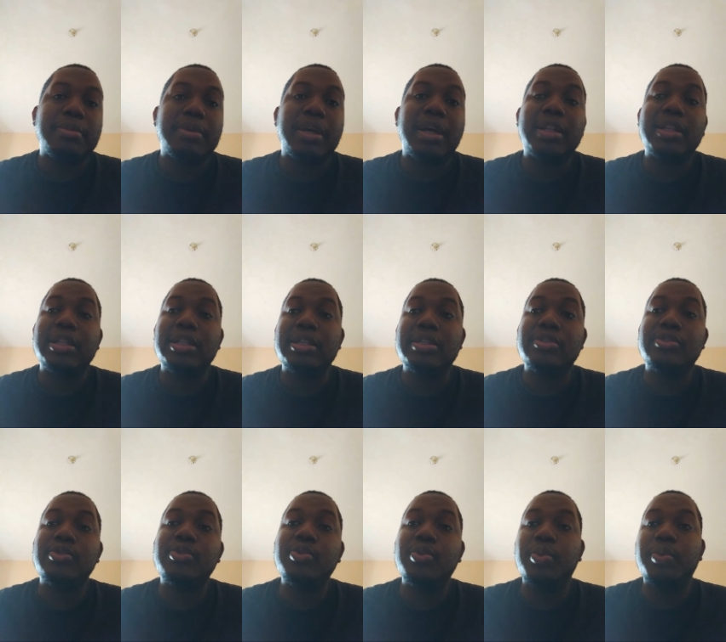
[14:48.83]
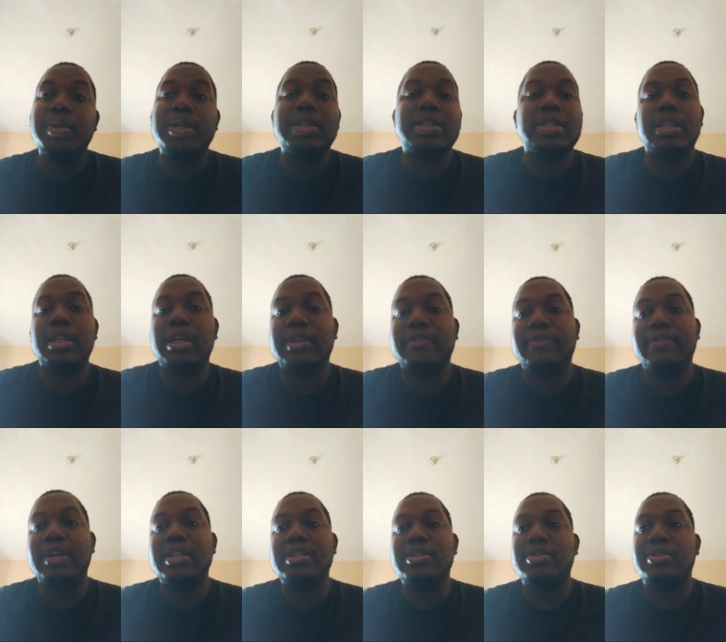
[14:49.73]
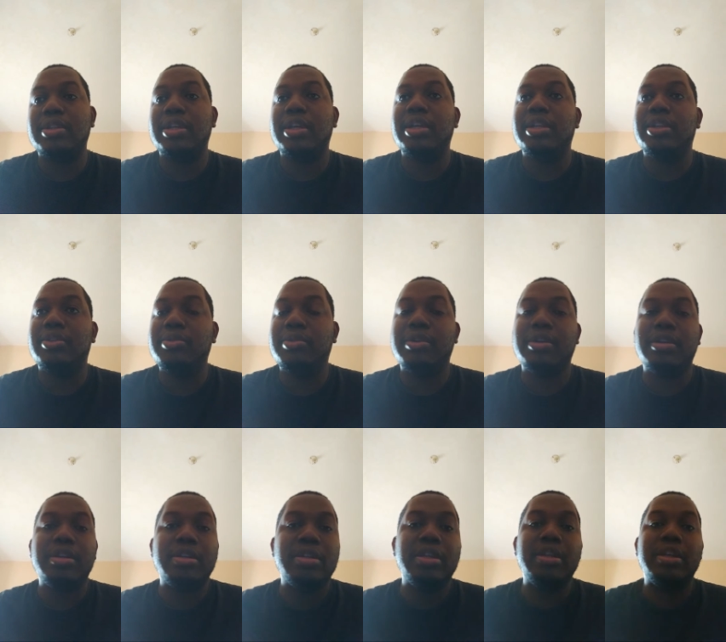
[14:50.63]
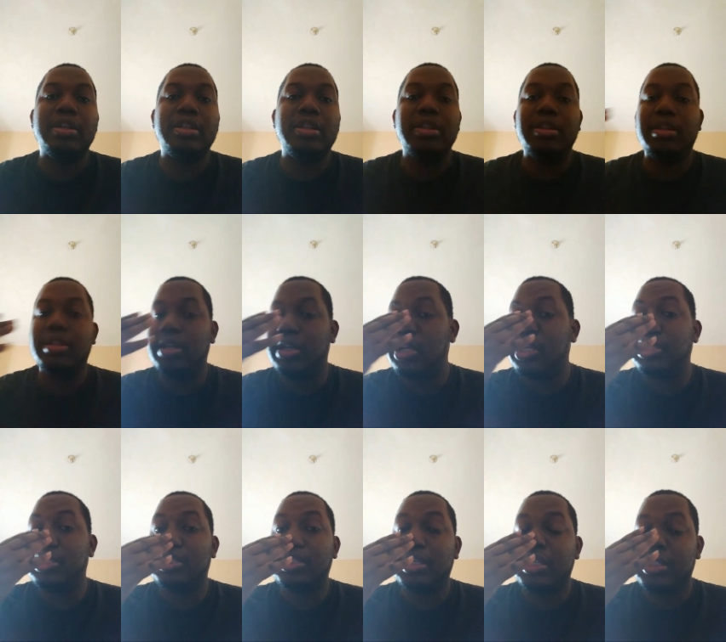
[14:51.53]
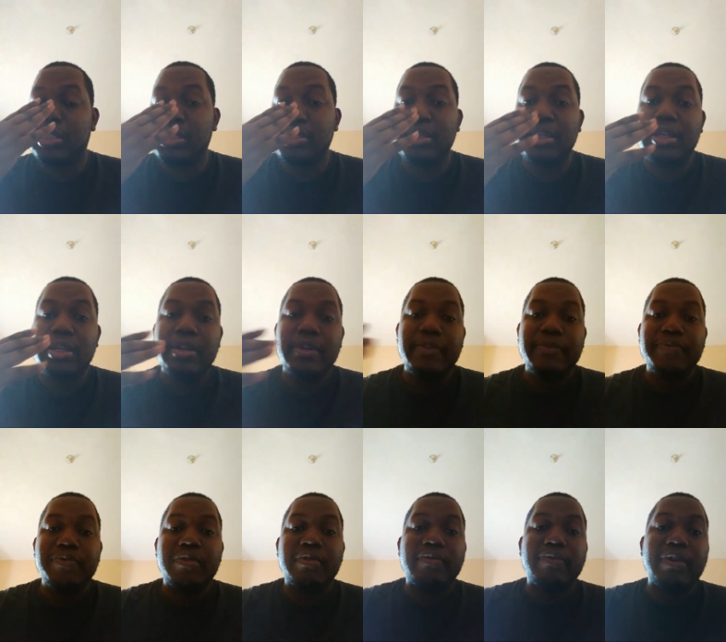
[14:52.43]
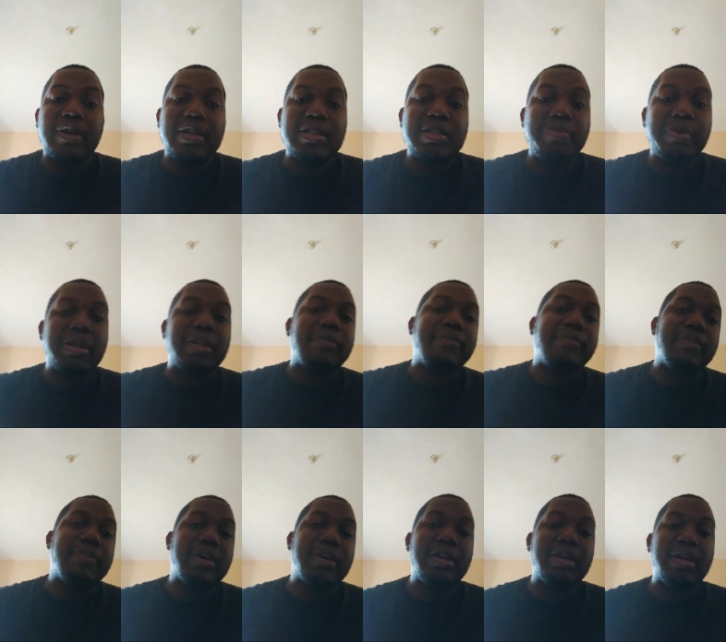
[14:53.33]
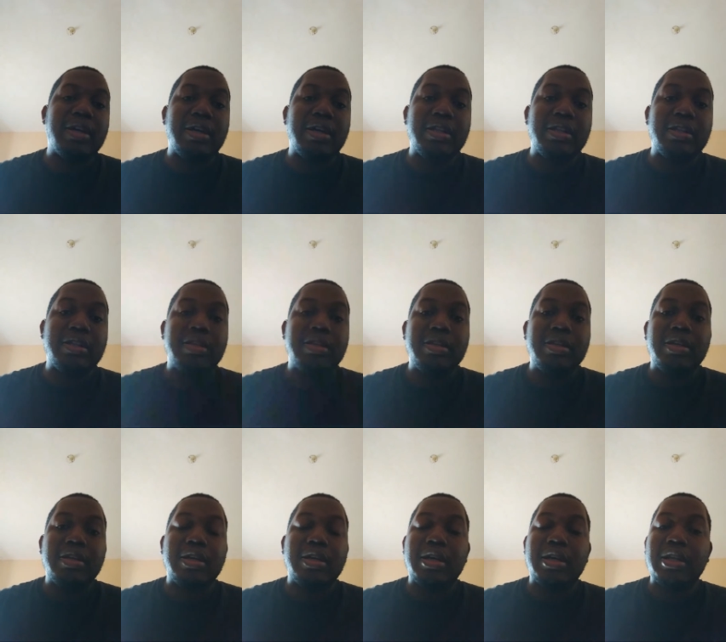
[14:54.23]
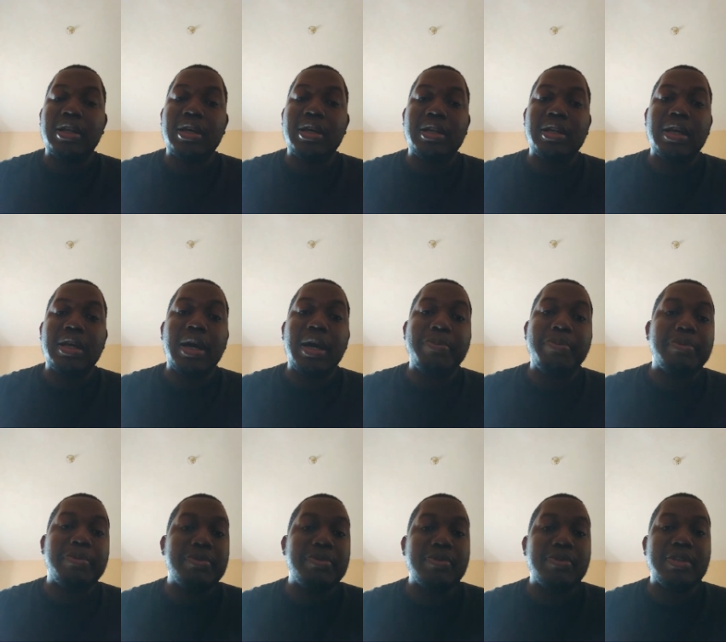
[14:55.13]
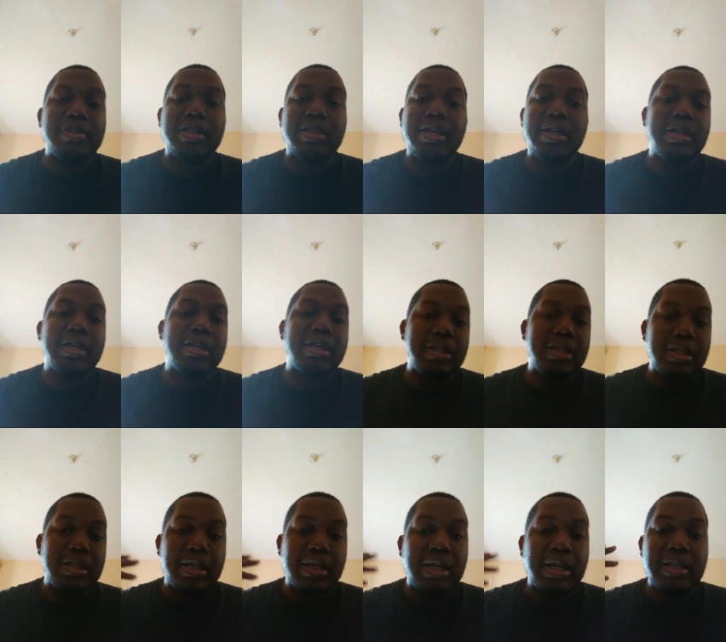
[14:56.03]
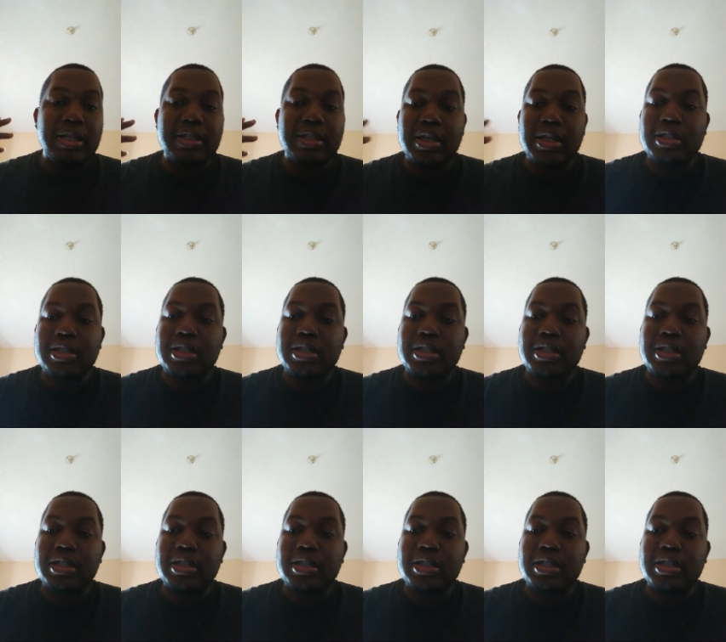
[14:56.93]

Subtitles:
at least 2 weeks in advance. So the editors for Spotify and and Apple Music can give it a listen and say,